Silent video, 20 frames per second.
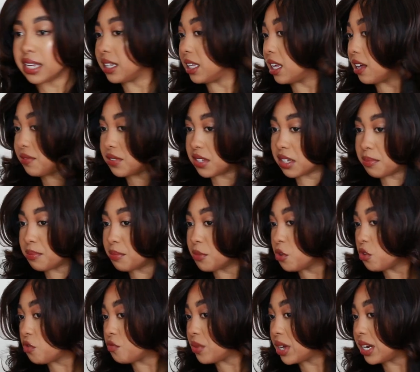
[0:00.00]
it gives it
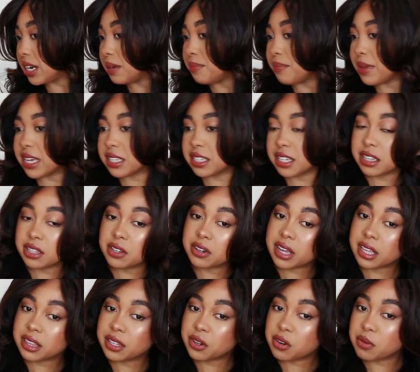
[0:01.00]
movement, it makes it look
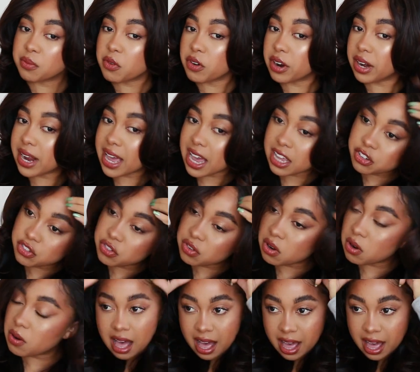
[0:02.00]
a little more natural.